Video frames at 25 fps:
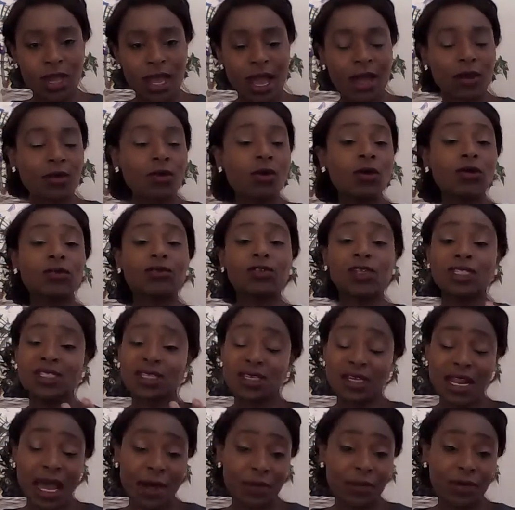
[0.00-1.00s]
And all things
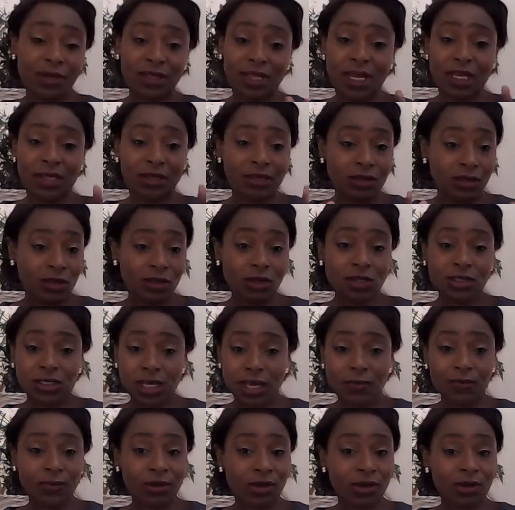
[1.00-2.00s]
can happen in that
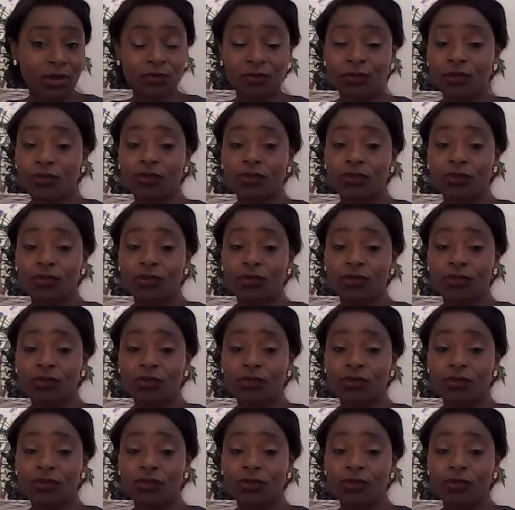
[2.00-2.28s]
30-day period.